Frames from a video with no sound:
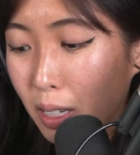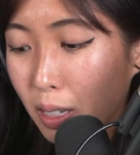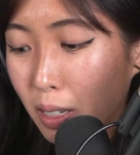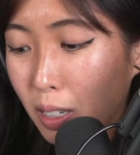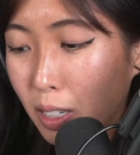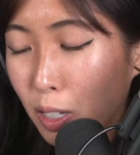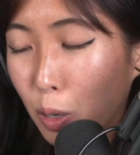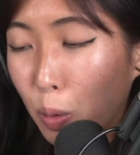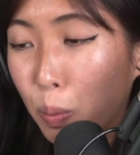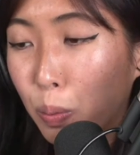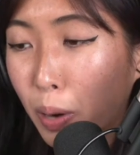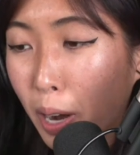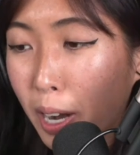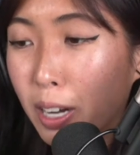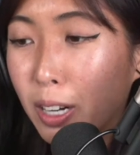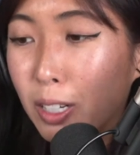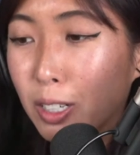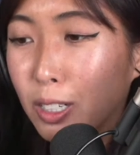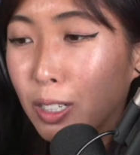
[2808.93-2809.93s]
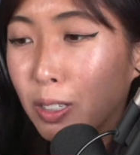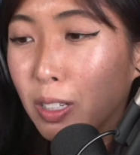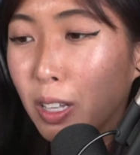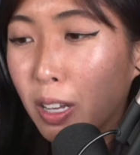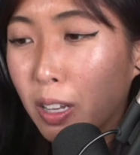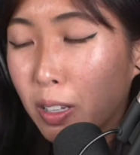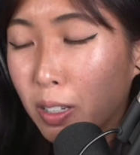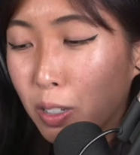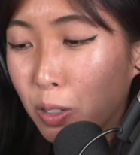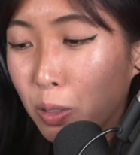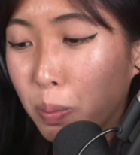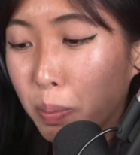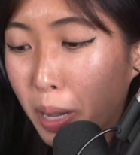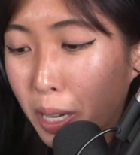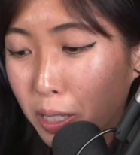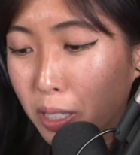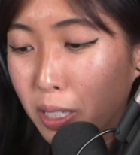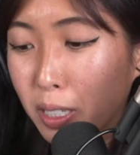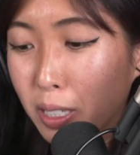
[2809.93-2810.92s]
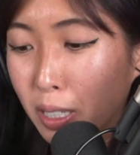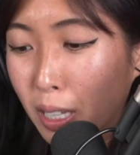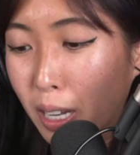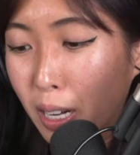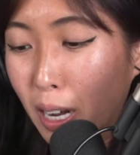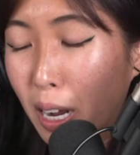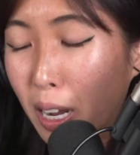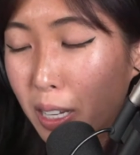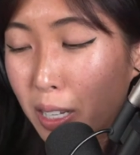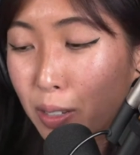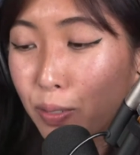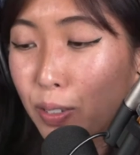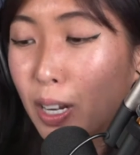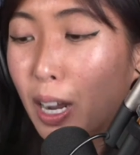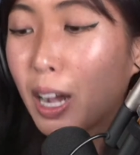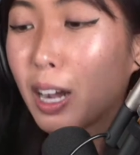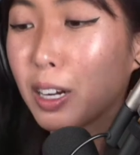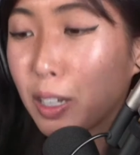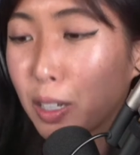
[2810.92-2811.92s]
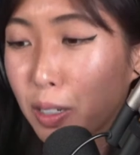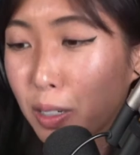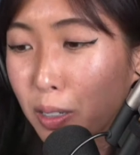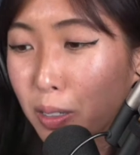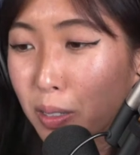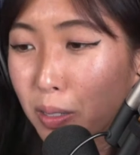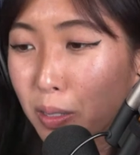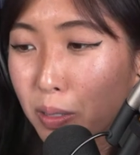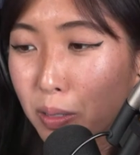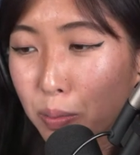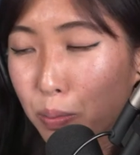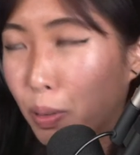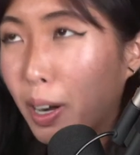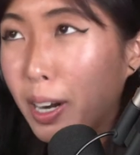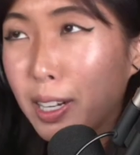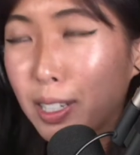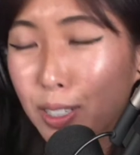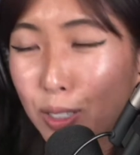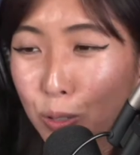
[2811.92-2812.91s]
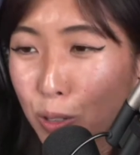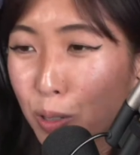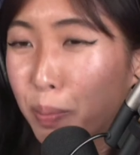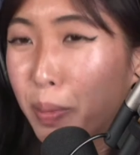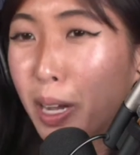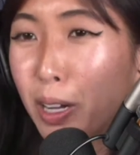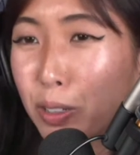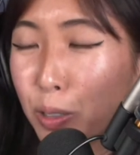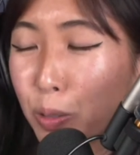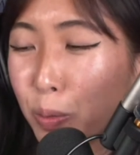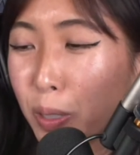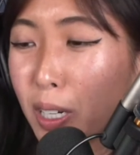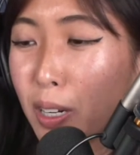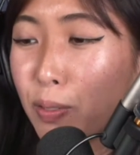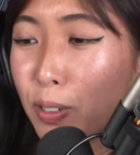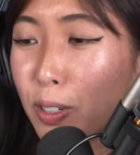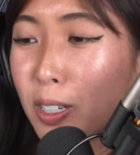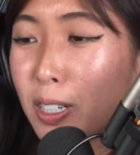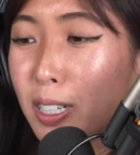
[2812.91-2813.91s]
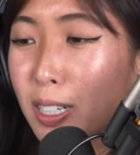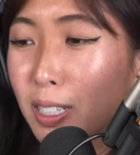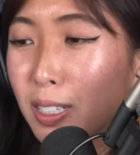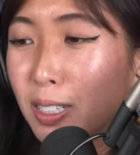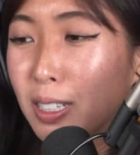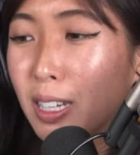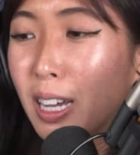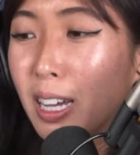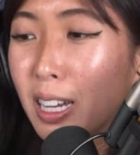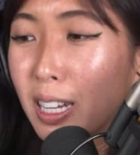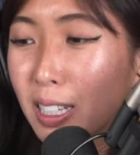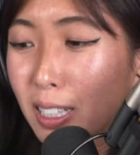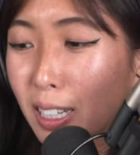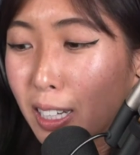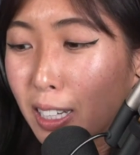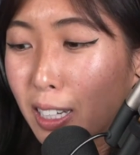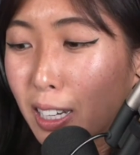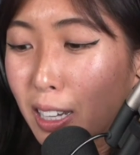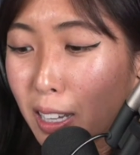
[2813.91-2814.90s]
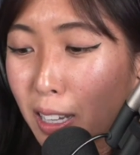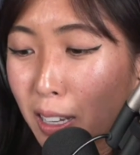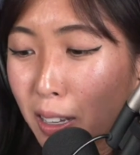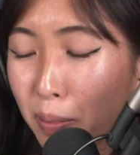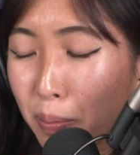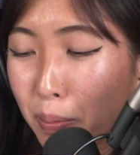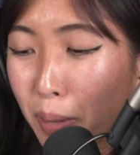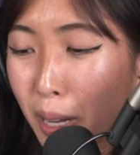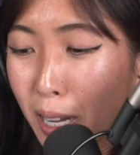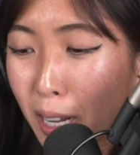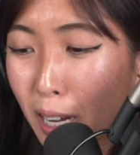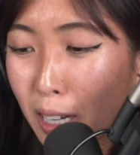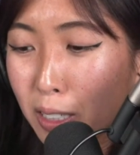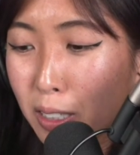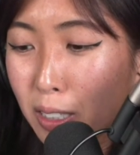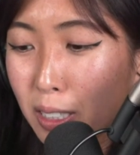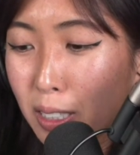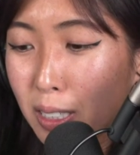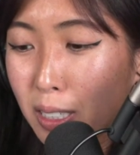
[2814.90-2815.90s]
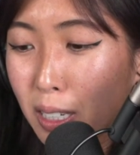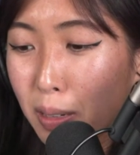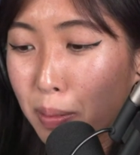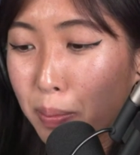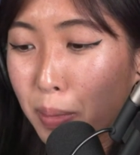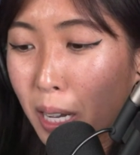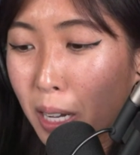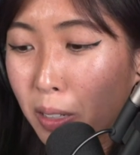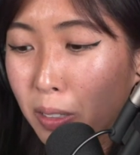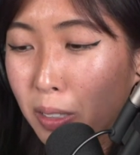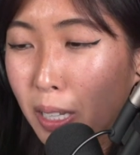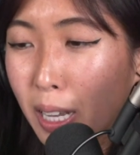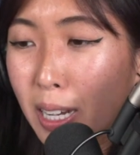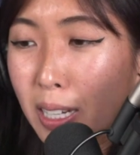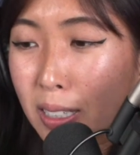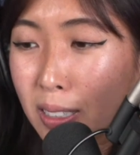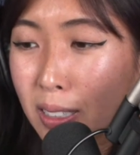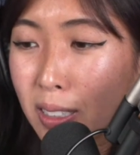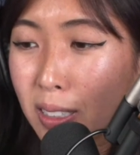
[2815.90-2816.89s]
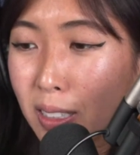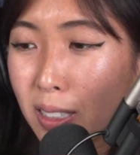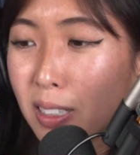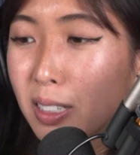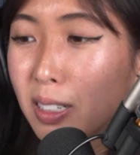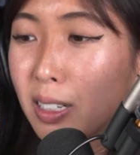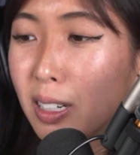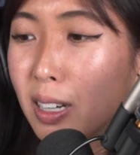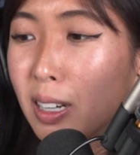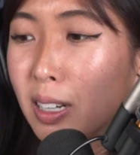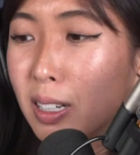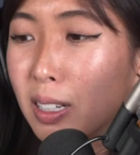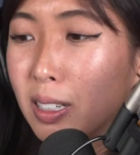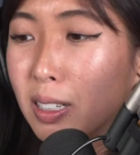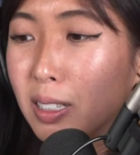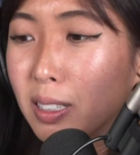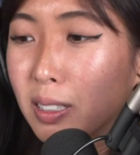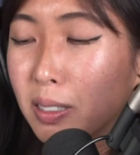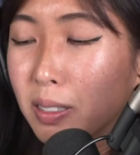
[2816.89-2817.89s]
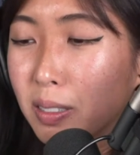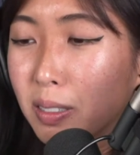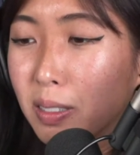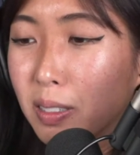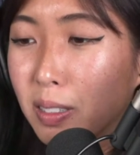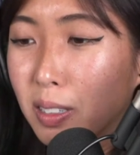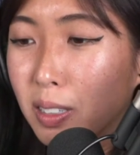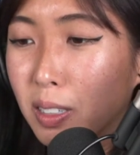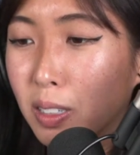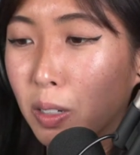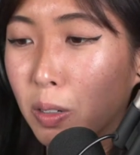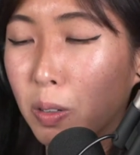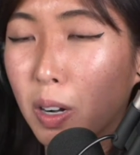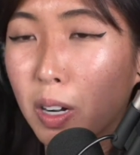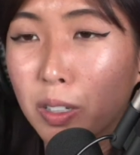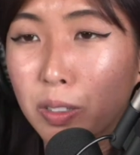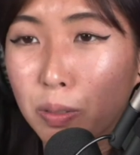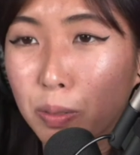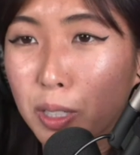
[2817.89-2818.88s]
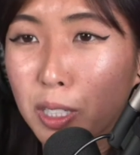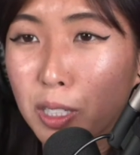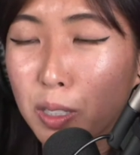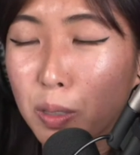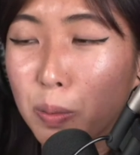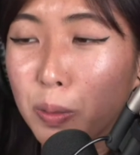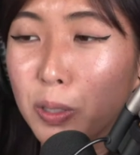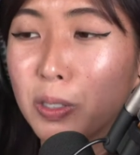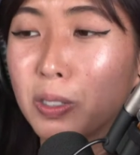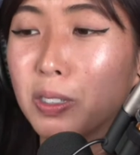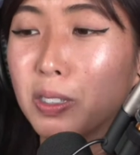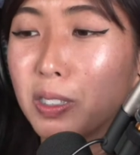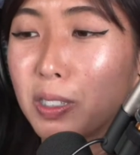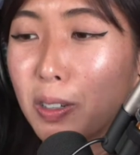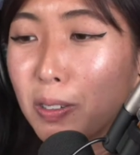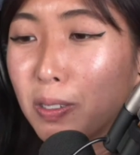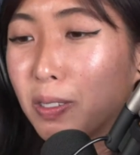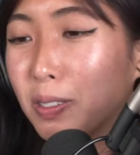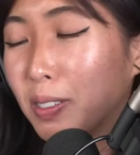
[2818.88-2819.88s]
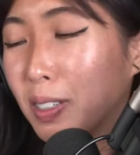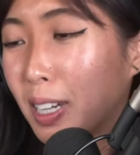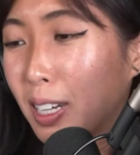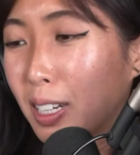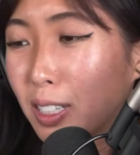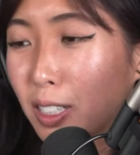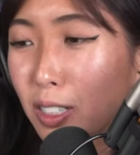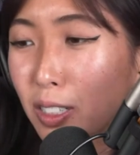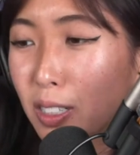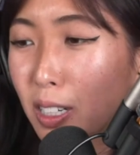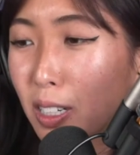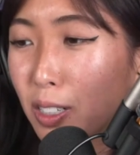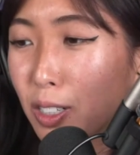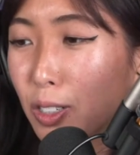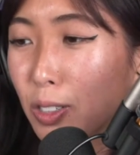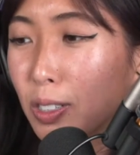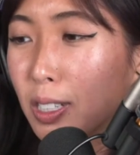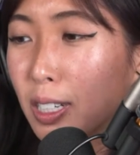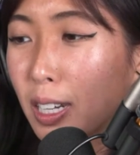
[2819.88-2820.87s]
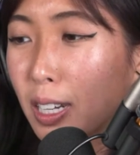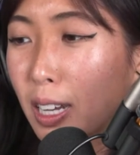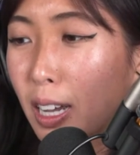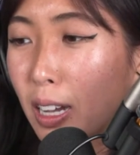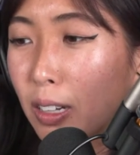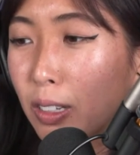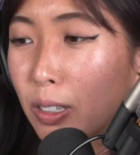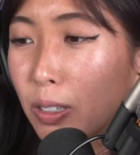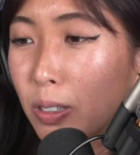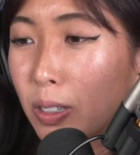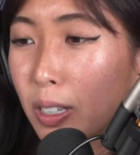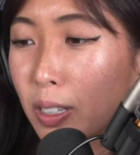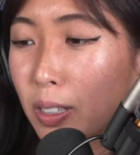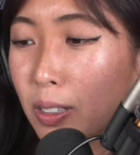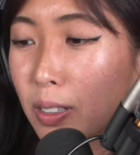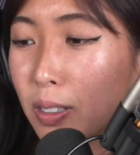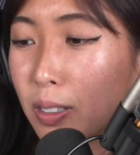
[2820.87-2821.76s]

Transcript: you know prior to that you mentioning that even higher price or amount or whatever it is like it may actually seem now less uh you know unreasonable it's just interesting how you can